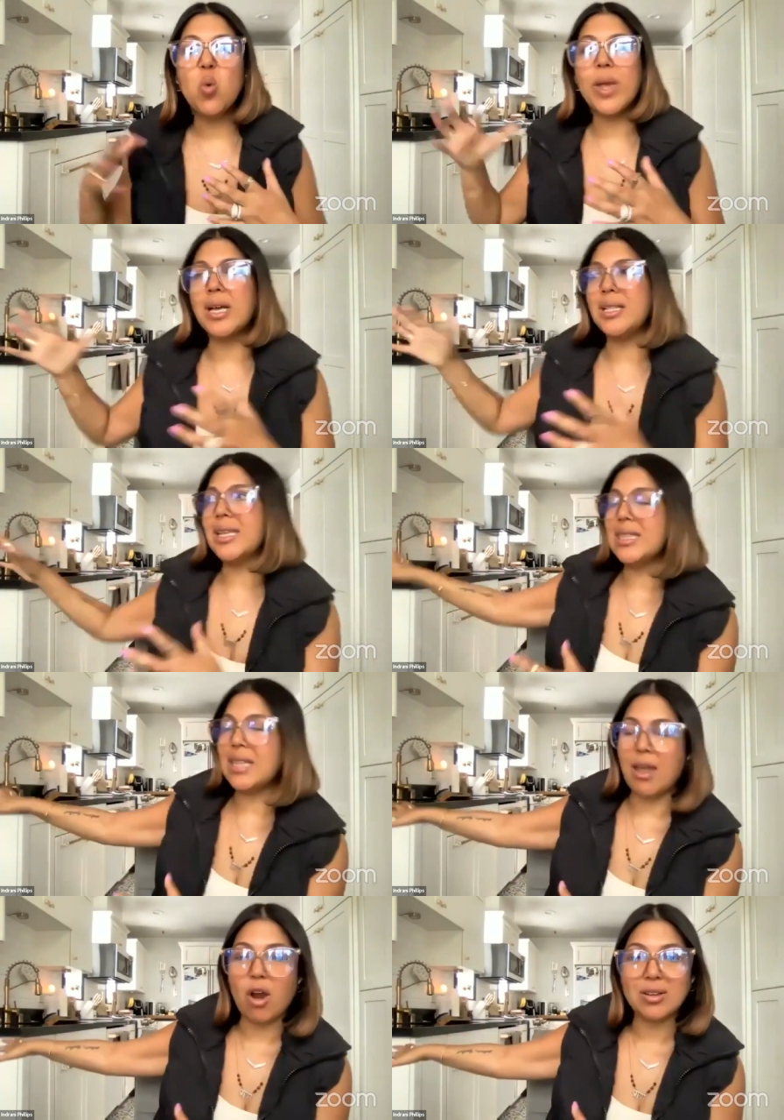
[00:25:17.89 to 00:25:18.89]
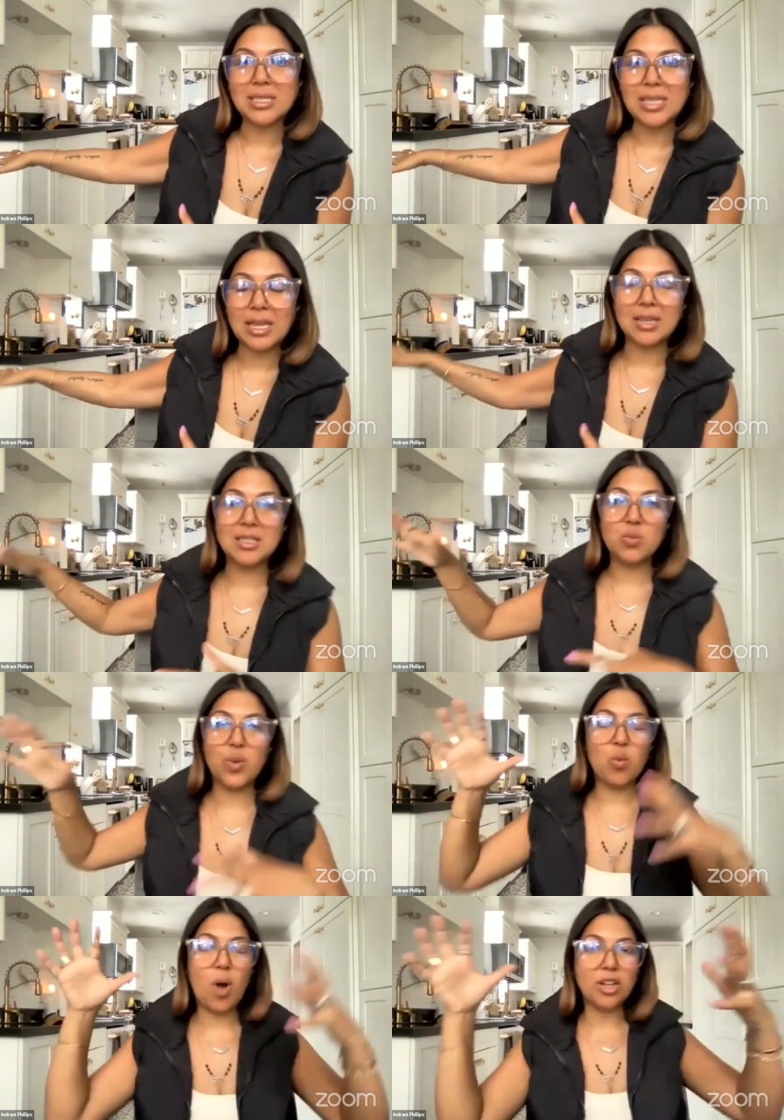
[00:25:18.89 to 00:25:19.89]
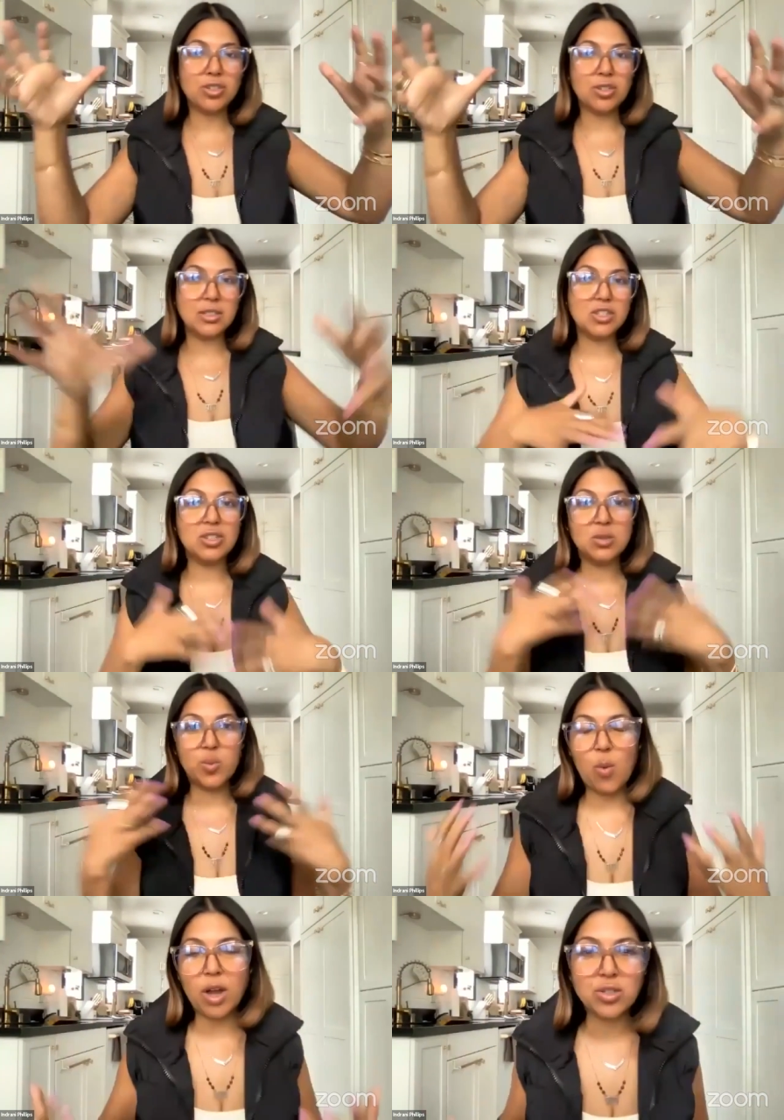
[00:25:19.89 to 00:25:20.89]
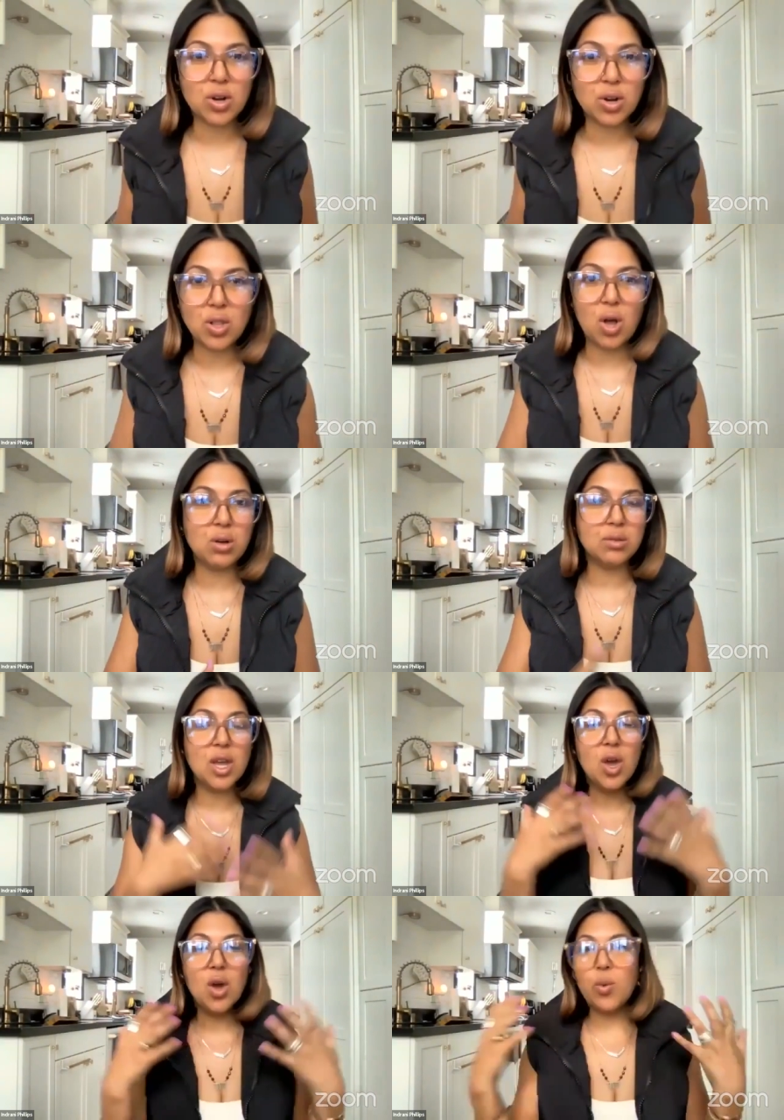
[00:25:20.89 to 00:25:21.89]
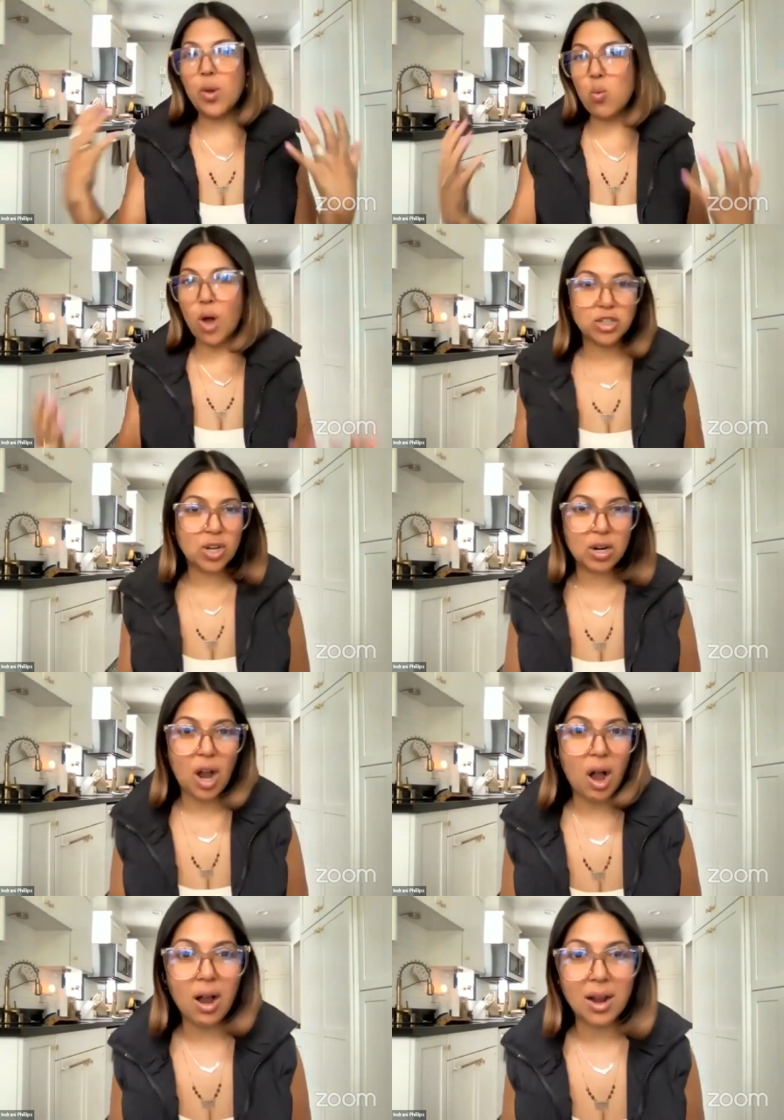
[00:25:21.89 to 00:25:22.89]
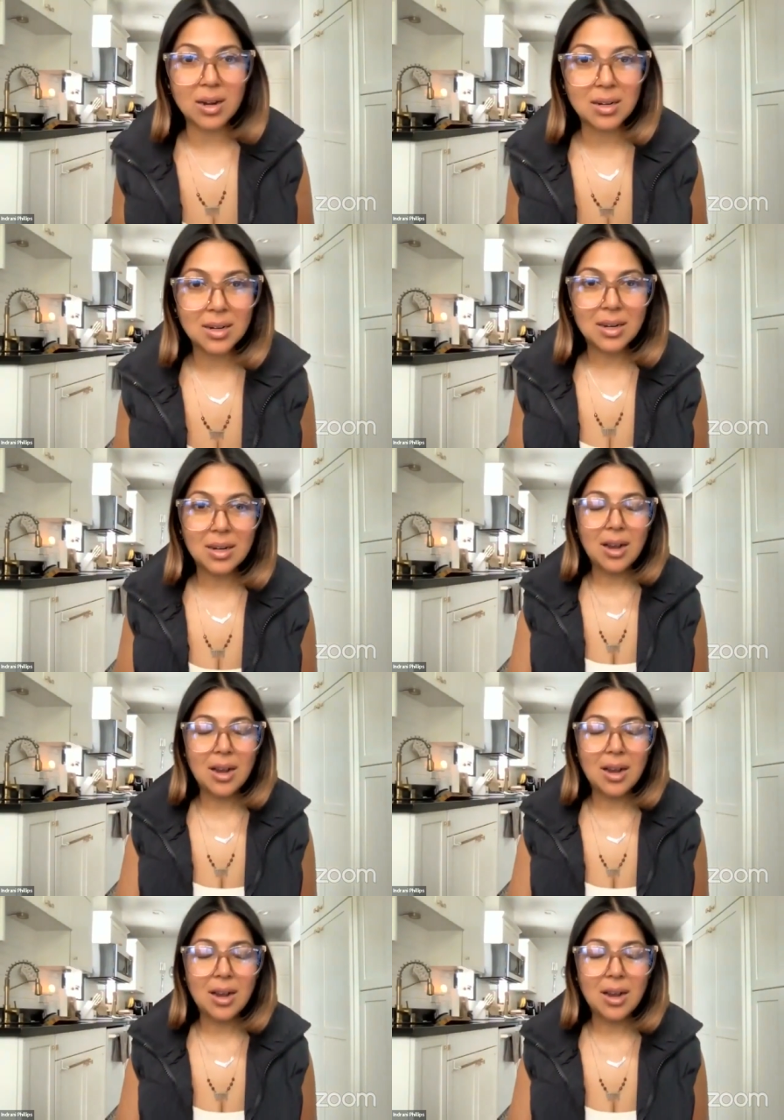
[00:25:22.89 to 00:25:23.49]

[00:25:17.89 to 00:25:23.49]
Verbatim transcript: we clean our sinks, we wash our dishes, we wash our clothes, we wash our car.